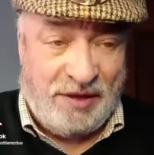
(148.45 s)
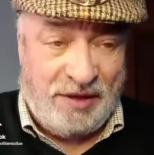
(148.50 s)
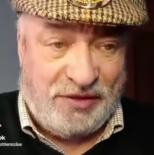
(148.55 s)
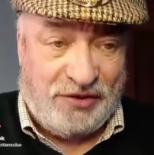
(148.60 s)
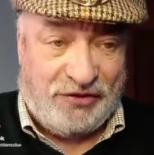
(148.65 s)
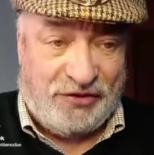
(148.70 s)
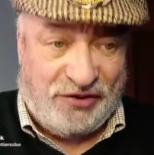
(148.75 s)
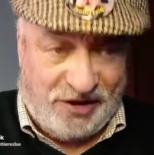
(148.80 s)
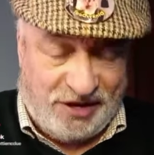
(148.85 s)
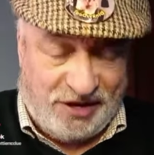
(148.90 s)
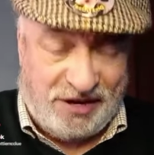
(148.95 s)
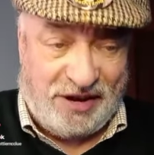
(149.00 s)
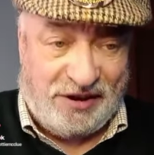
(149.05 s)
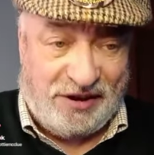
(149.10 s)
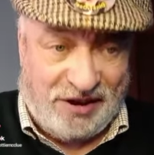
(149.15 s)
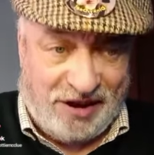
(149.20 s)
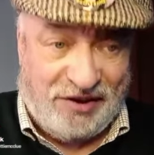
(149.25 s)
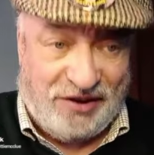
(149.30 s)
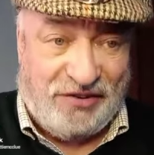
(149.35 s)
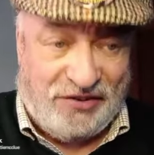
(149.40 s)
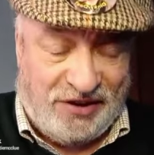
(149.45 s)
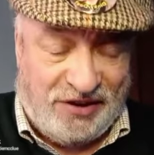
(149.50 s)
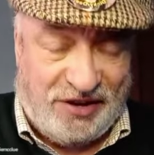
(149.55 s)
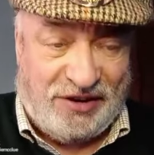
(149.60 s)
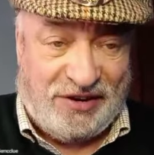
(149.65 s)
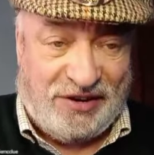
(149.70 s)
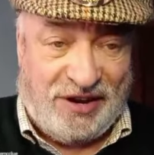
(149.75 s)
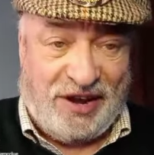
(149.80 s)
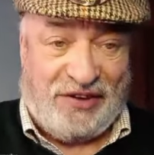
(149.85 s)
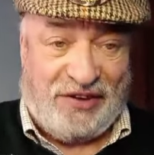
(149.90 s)
The C
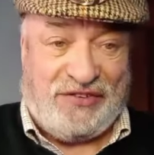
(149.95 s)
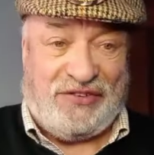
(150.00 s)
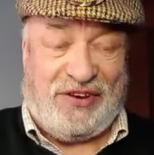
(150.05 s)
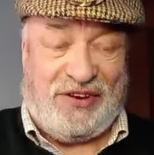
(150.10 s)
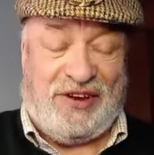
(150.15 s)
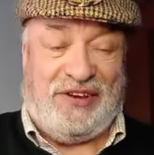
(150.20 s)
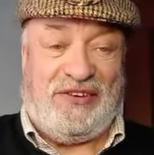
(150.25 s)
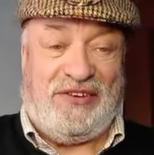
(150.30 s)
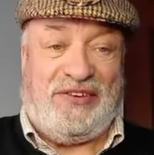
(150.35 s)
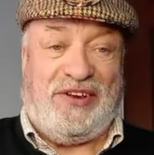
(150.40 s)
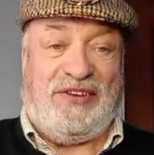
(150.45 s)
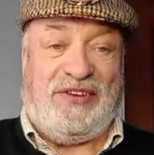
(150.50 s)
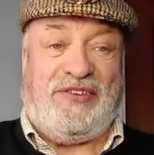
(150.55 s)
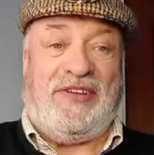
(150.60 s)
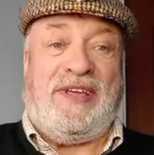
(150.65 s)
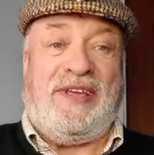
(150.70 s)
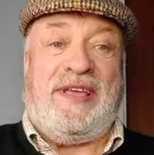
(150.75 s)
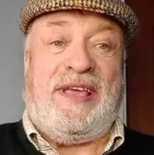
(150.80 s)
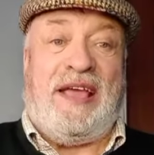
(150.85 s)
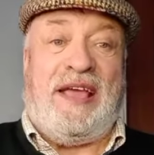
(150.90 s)
19, yes, indeed.